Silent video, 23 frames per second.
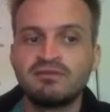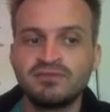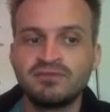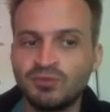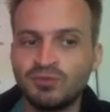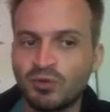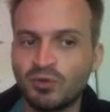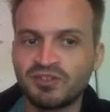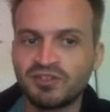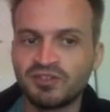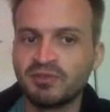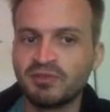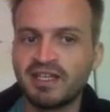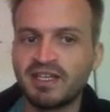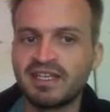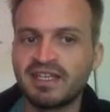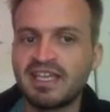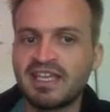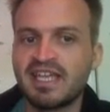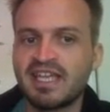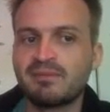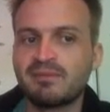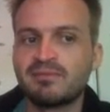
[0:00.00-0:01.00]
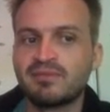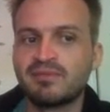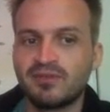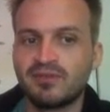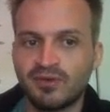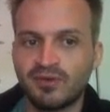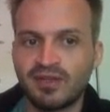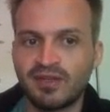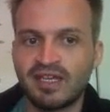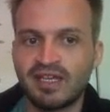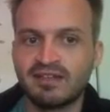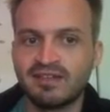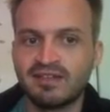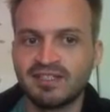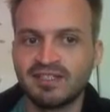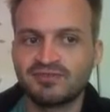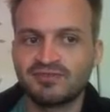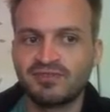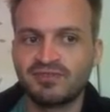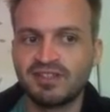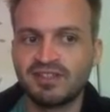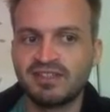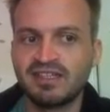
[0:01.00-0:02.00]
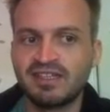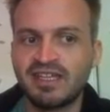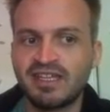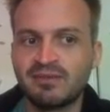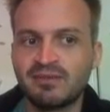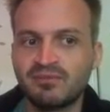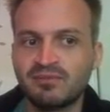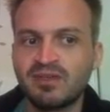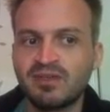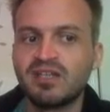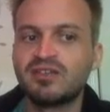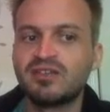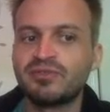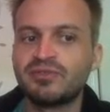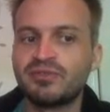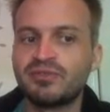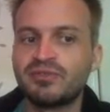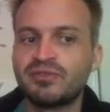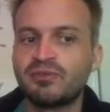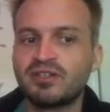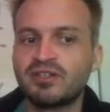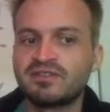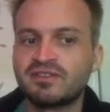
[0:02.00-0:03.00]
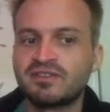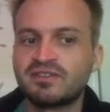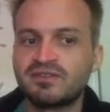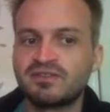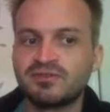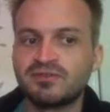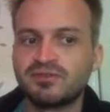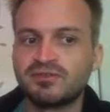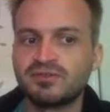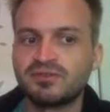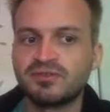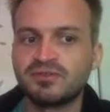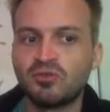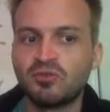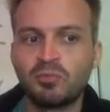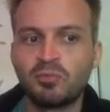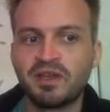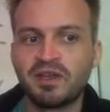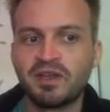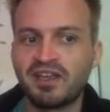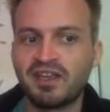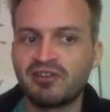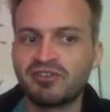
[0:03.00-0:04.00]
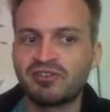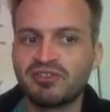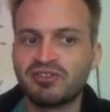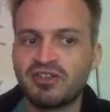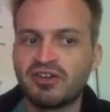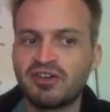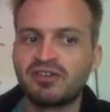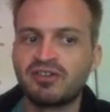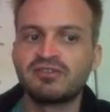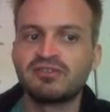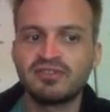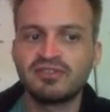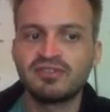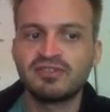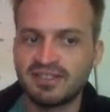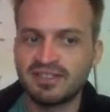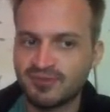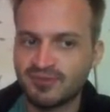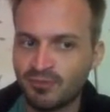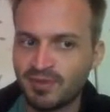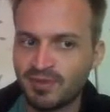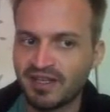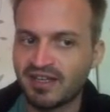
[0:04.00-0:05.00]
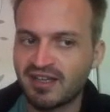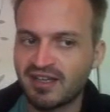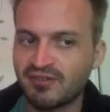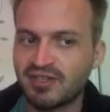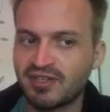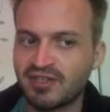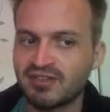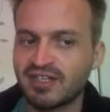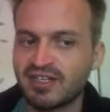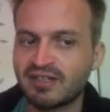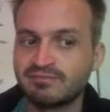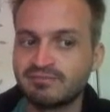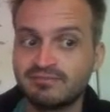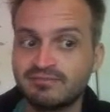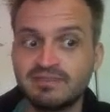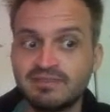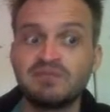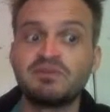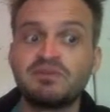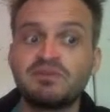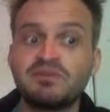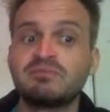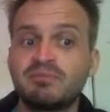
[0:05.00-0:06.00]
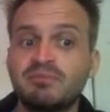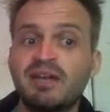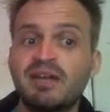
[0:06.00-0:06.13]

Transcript: You want to play a game. Okay, let's run the game. You want to open a calculator. Let's open the calculator. Even